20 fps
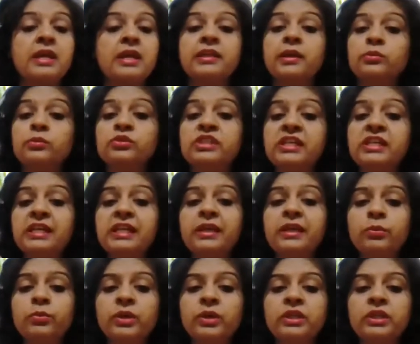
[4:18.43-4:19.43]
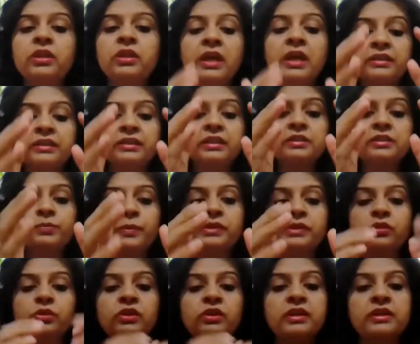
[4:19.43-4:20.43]
Now dealing with this
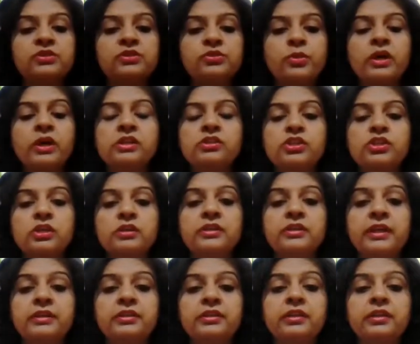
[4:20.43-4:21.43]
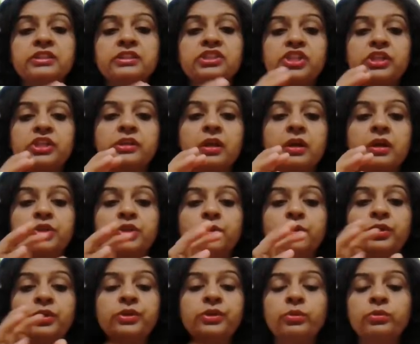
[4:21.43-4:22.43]
particular structure, that the
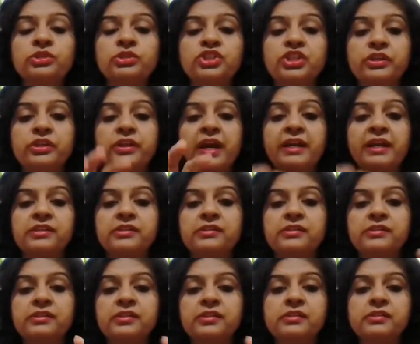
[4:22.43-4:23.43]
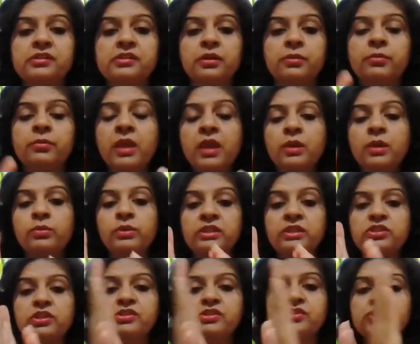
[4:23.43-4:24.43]
urinogenital system, we
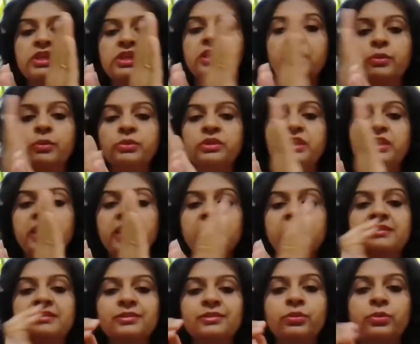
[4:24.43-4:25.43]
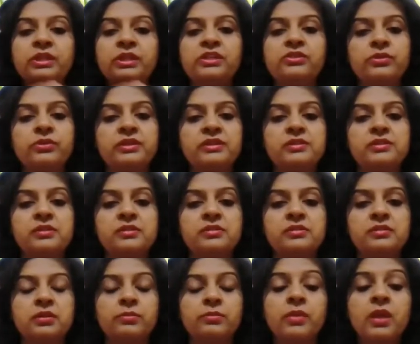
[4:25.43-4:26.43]
are just dealing with the excretory
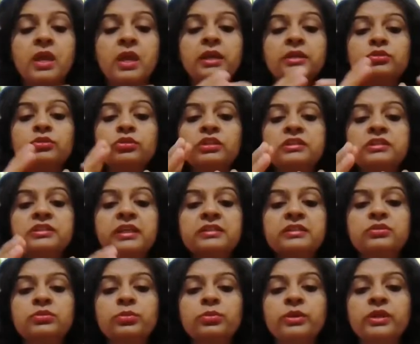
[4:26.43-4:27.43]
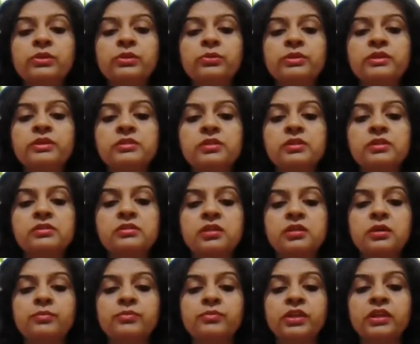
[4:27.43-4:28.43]
system. So this excretory
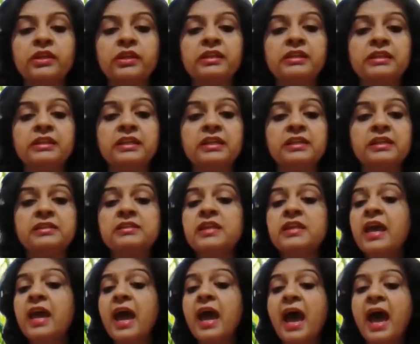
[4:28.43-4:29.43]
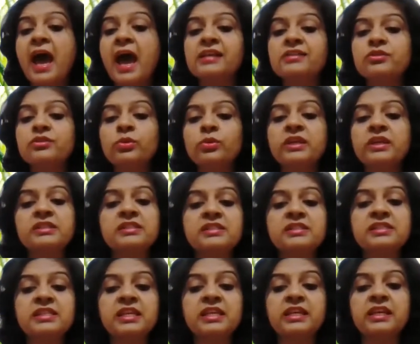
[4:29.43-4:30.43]
system, the kidneys, as you can
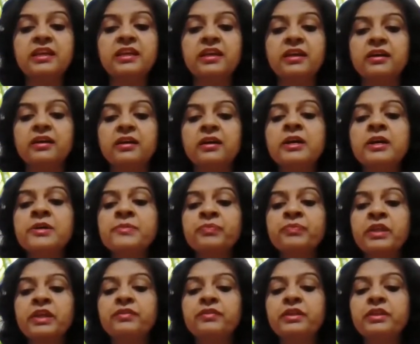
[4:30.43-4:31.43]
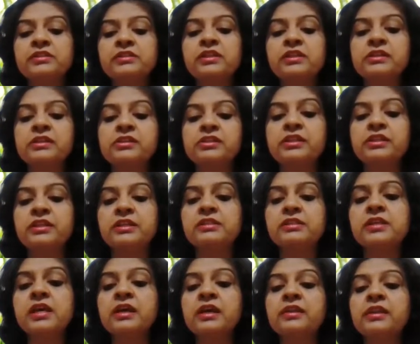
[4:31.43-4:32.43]
see here, in these
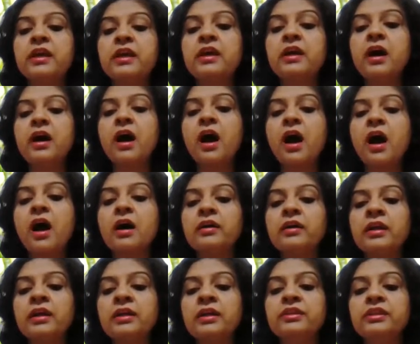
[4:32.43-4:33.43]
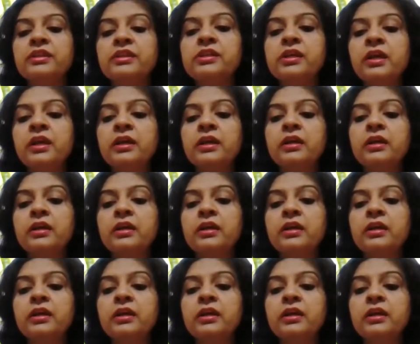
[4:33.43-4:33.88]
kidneys, there are the